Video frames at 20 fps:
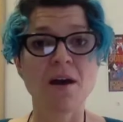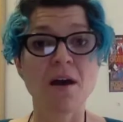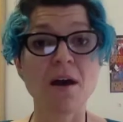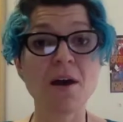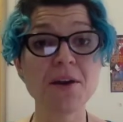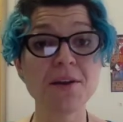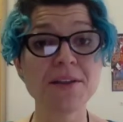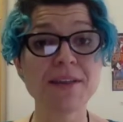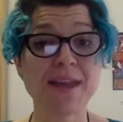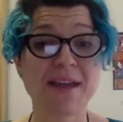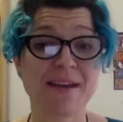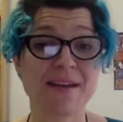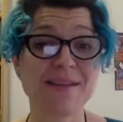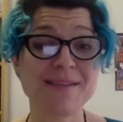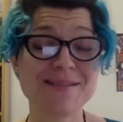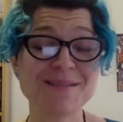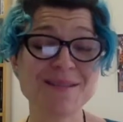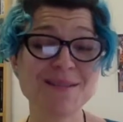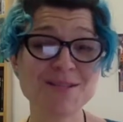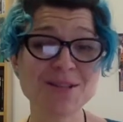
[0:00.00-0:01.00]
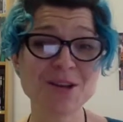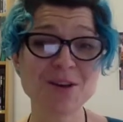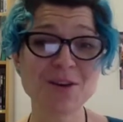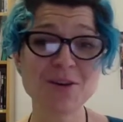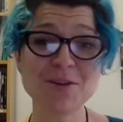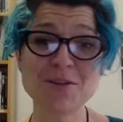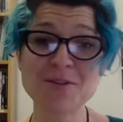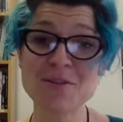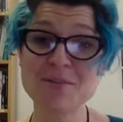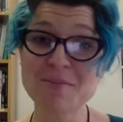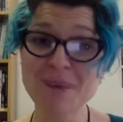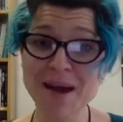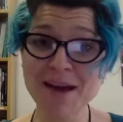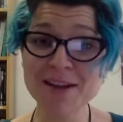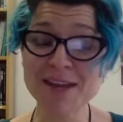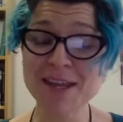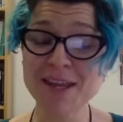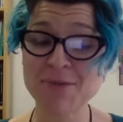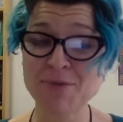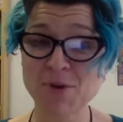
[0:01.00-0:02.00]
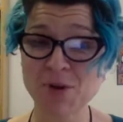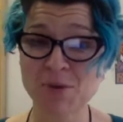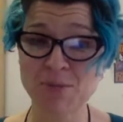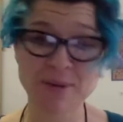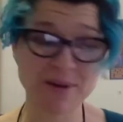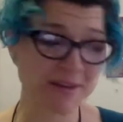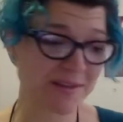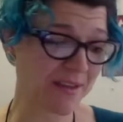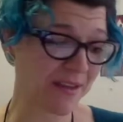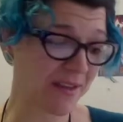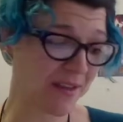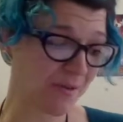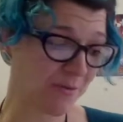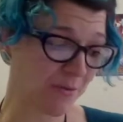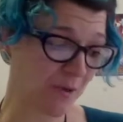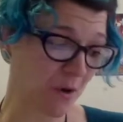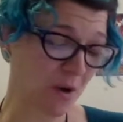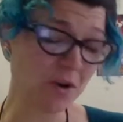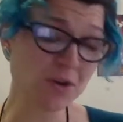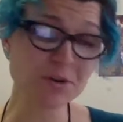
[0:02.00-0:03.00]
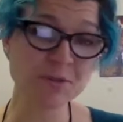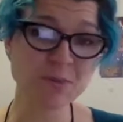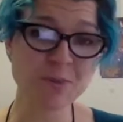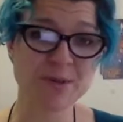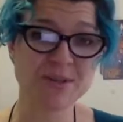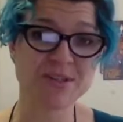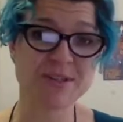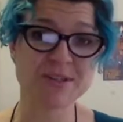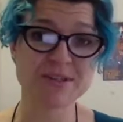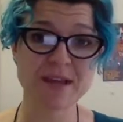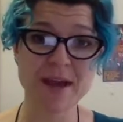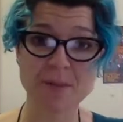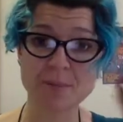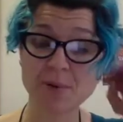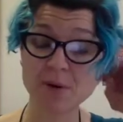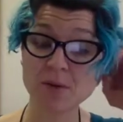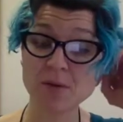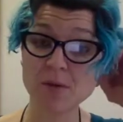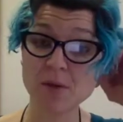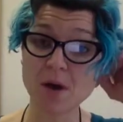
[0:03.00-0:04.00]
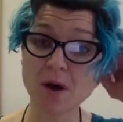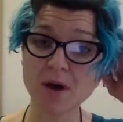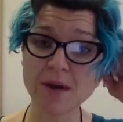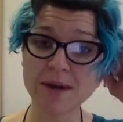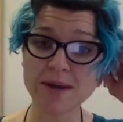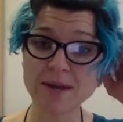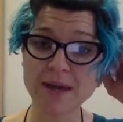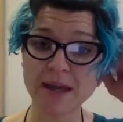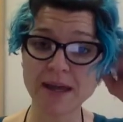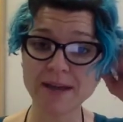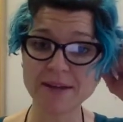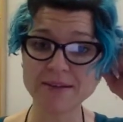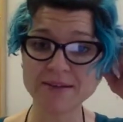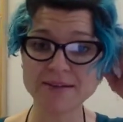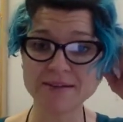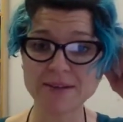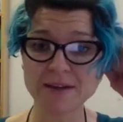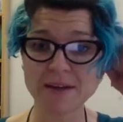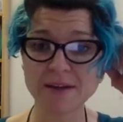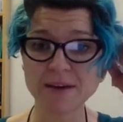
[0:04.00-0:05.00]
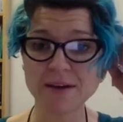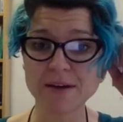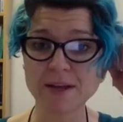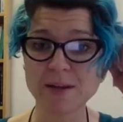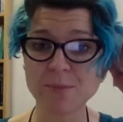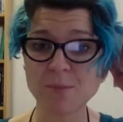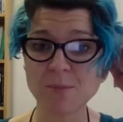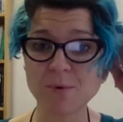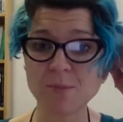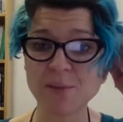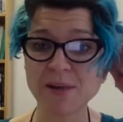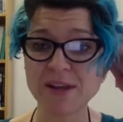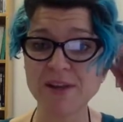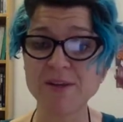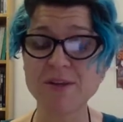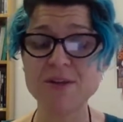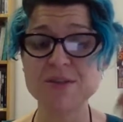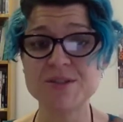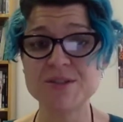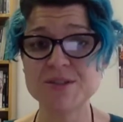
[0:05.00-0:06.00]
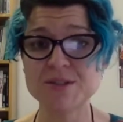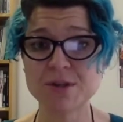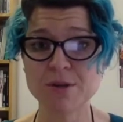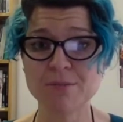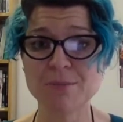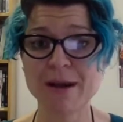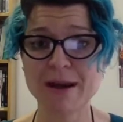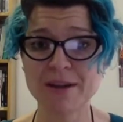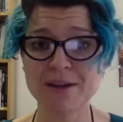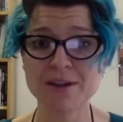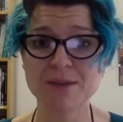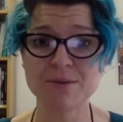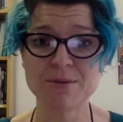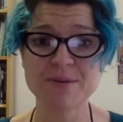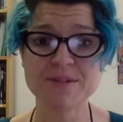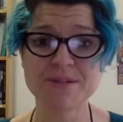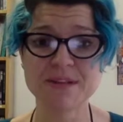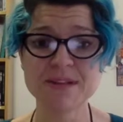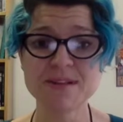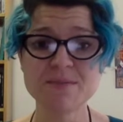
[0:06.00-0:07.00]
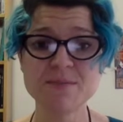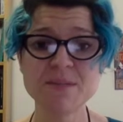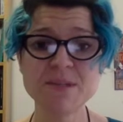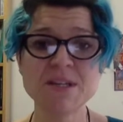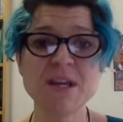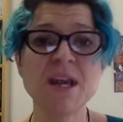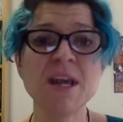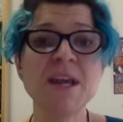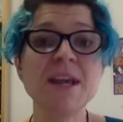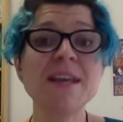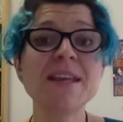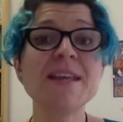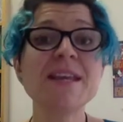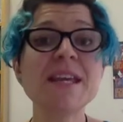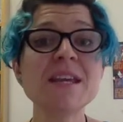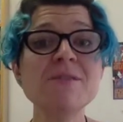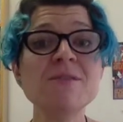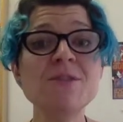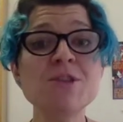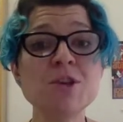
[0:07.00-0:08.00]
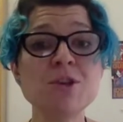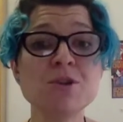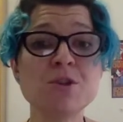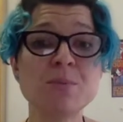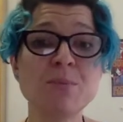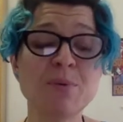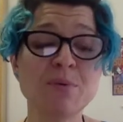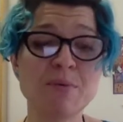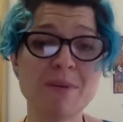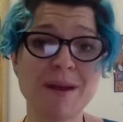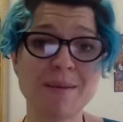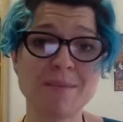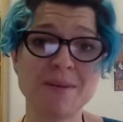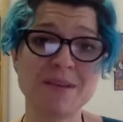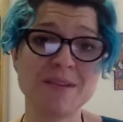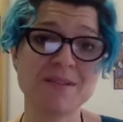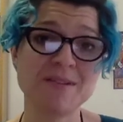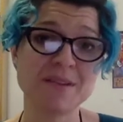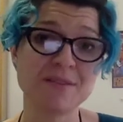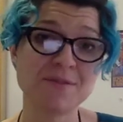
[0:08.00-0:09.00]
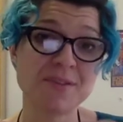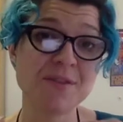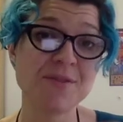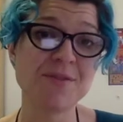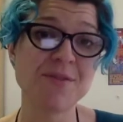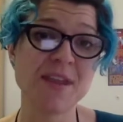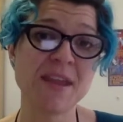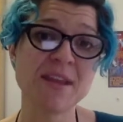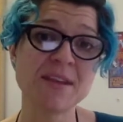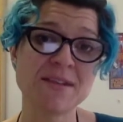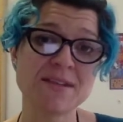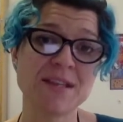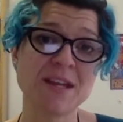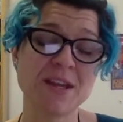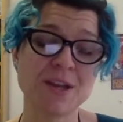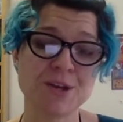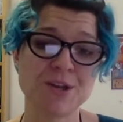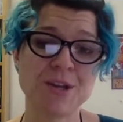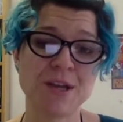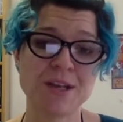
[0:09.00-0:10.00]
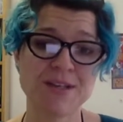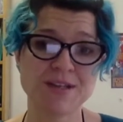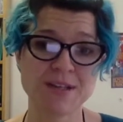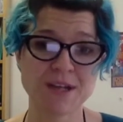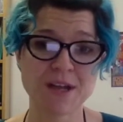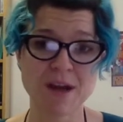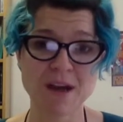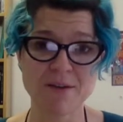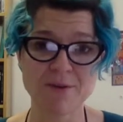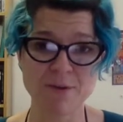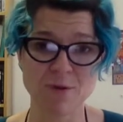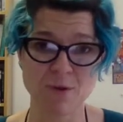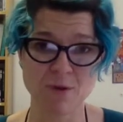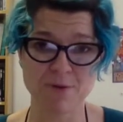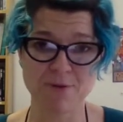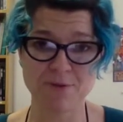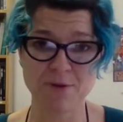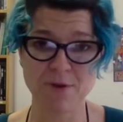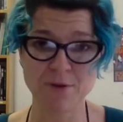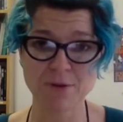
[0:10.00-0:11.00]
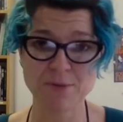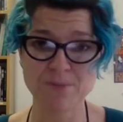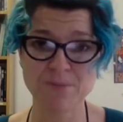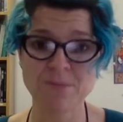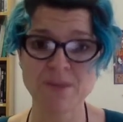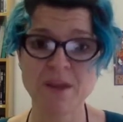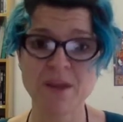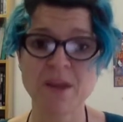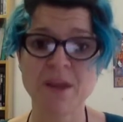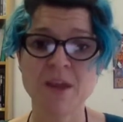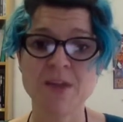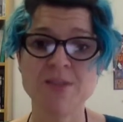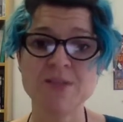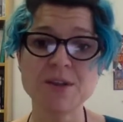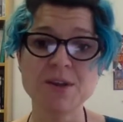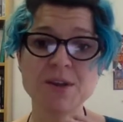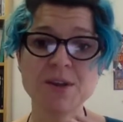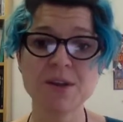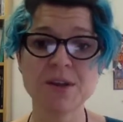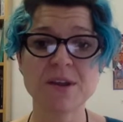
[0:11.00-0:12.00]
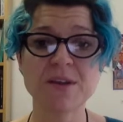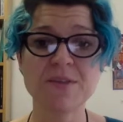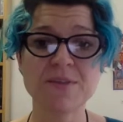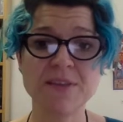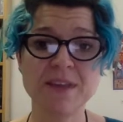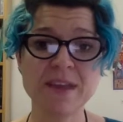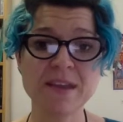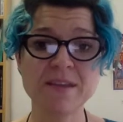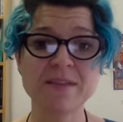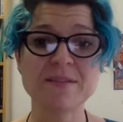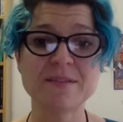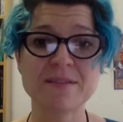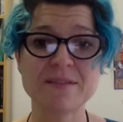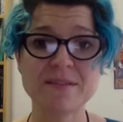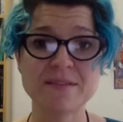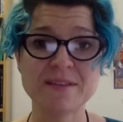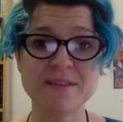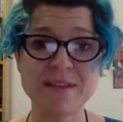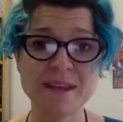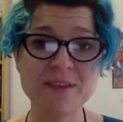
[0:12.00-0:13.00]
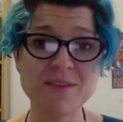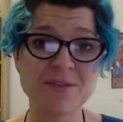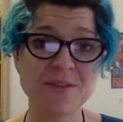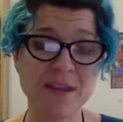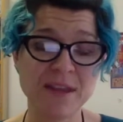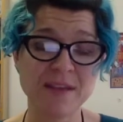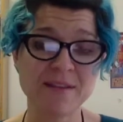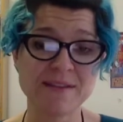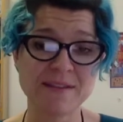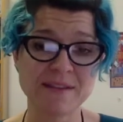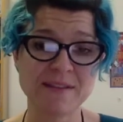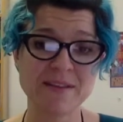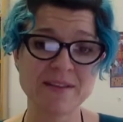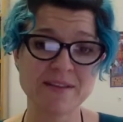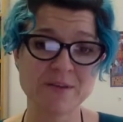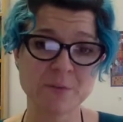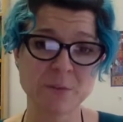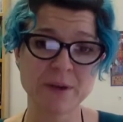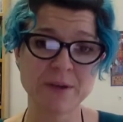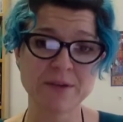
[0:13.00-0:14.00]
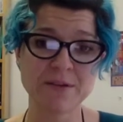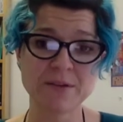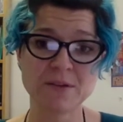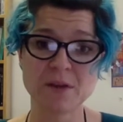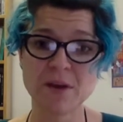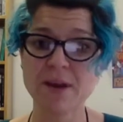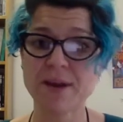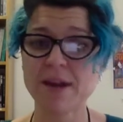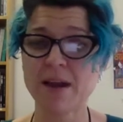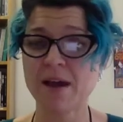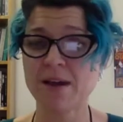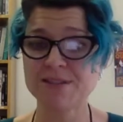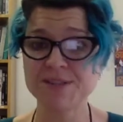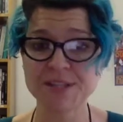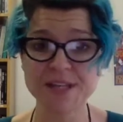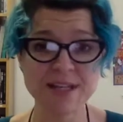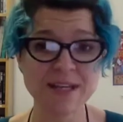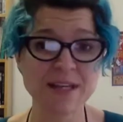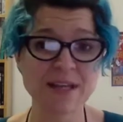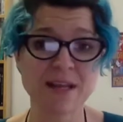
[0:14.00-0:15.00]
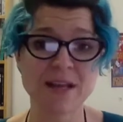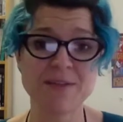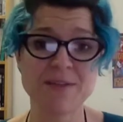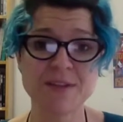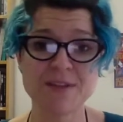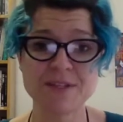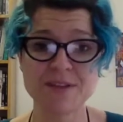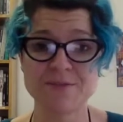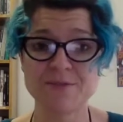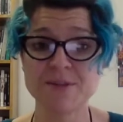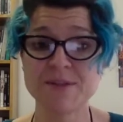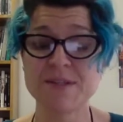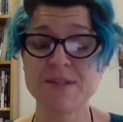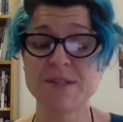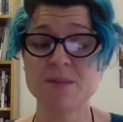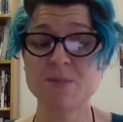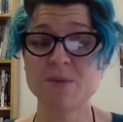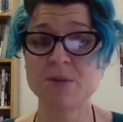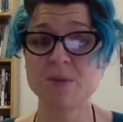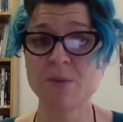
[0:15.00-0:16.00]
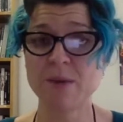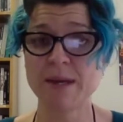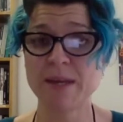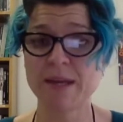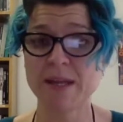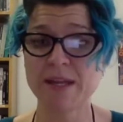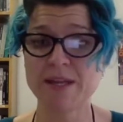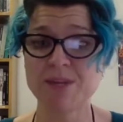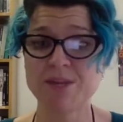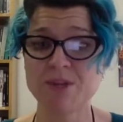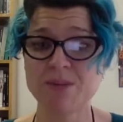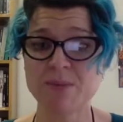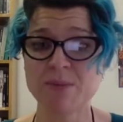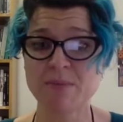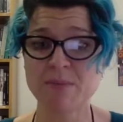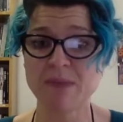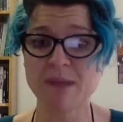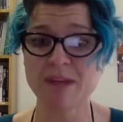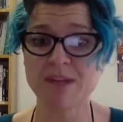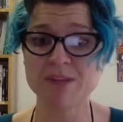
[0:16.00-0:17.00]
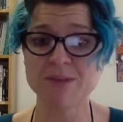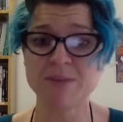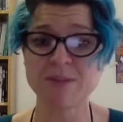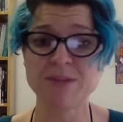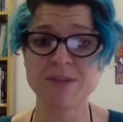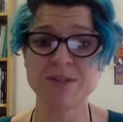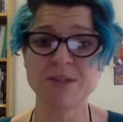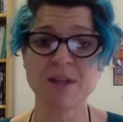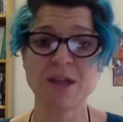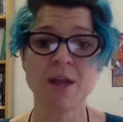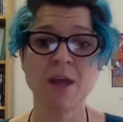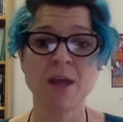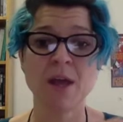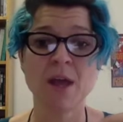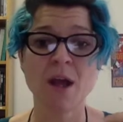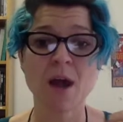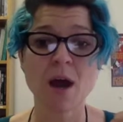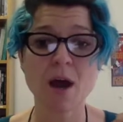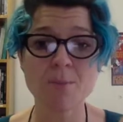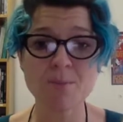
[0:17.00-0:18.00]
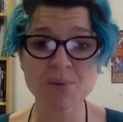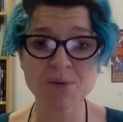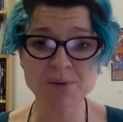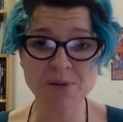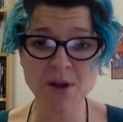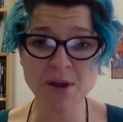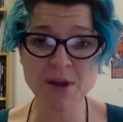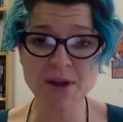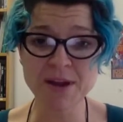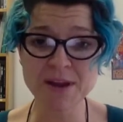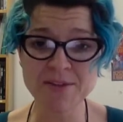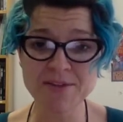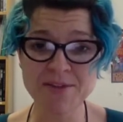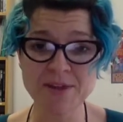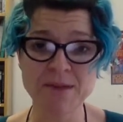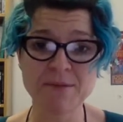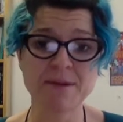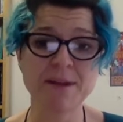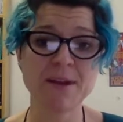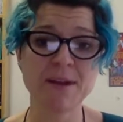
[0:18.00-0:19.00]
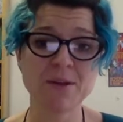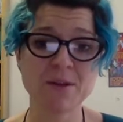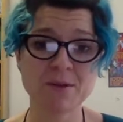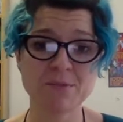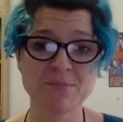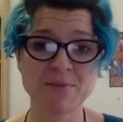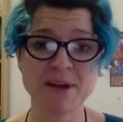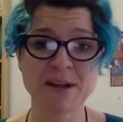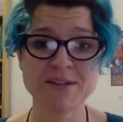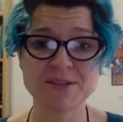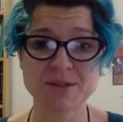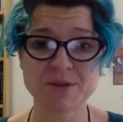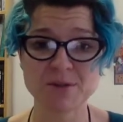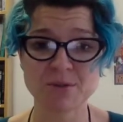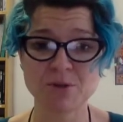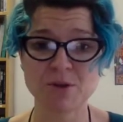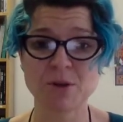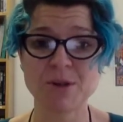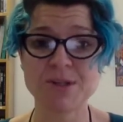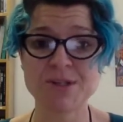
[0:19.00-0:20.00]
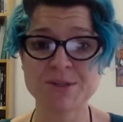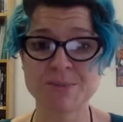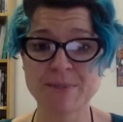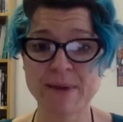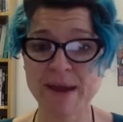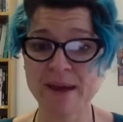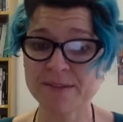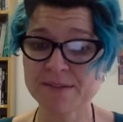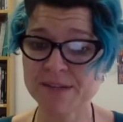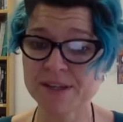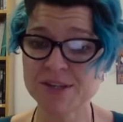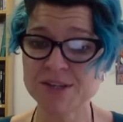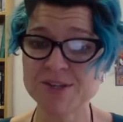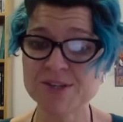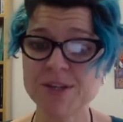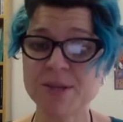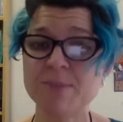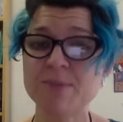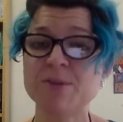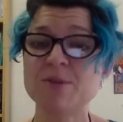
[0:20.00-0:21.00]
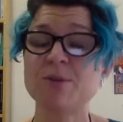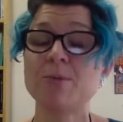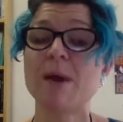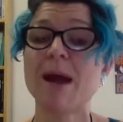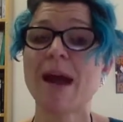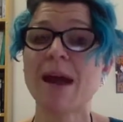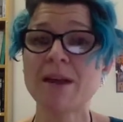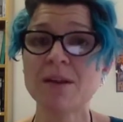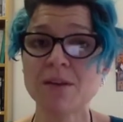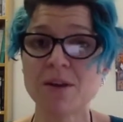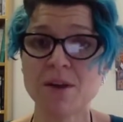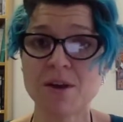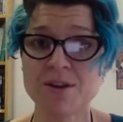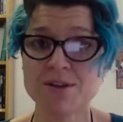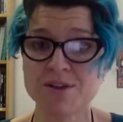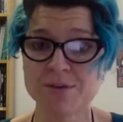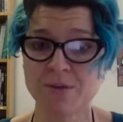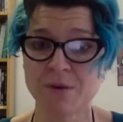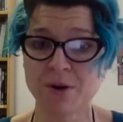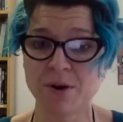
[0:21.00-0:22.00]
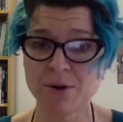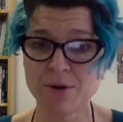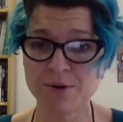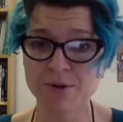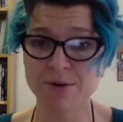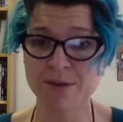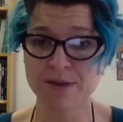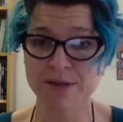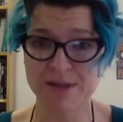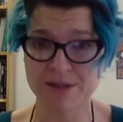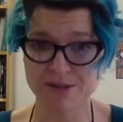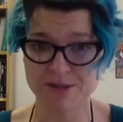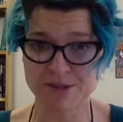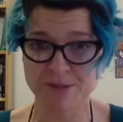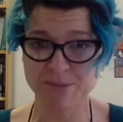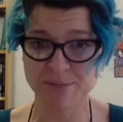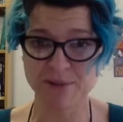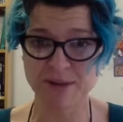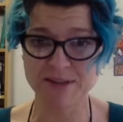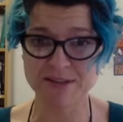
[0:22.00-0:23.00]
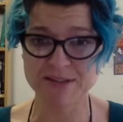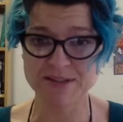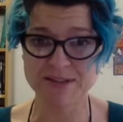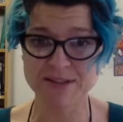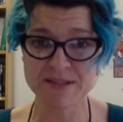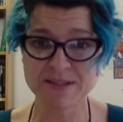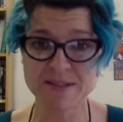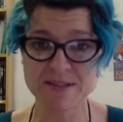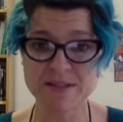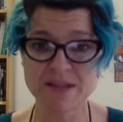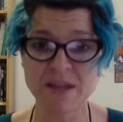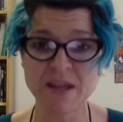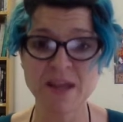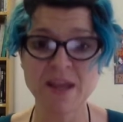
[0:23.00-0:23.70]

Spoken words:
Okay, so the marking rubric that you've got, which is up online and it will be used to mark your assessment, gives you the parameters of the things that you need to cover off on. So you can see things in this one like articulate the differences between leadership and management, applying theoretical and practical knowledge about leadership to analyse your own leadership practices,